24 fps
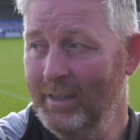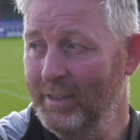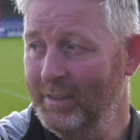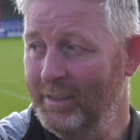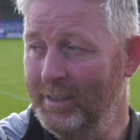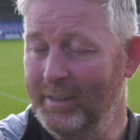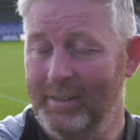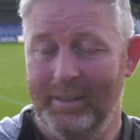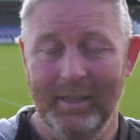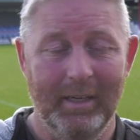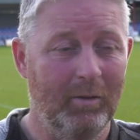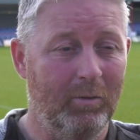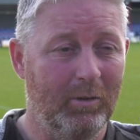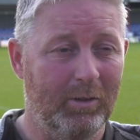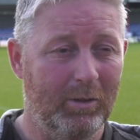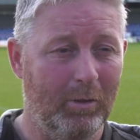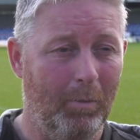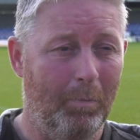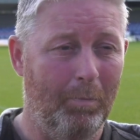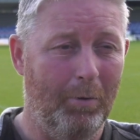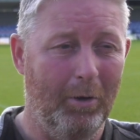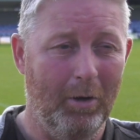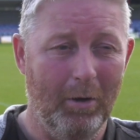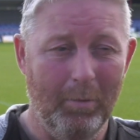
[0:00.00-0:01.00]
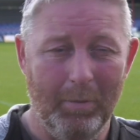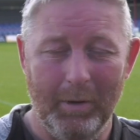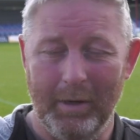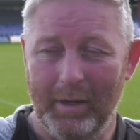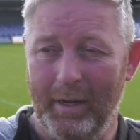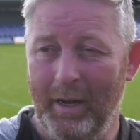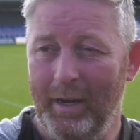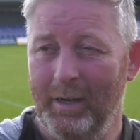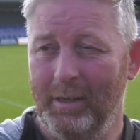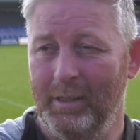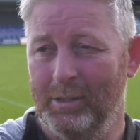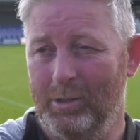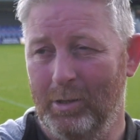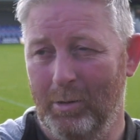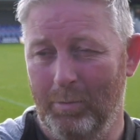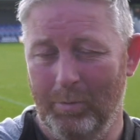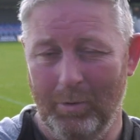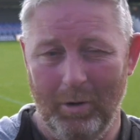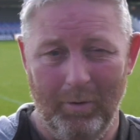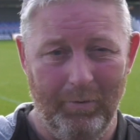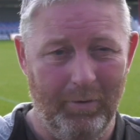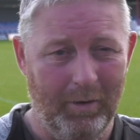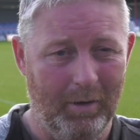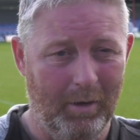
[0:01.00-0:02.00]
Today he was superb again. He's
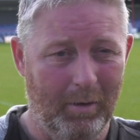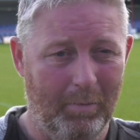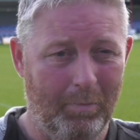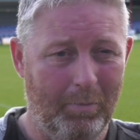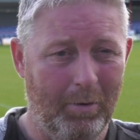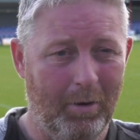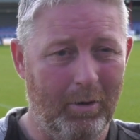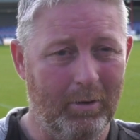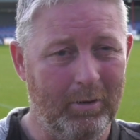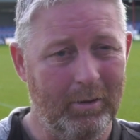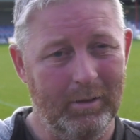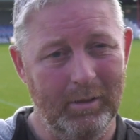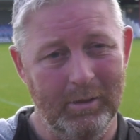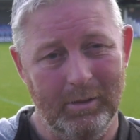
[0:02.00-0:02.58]
coming off into pockets,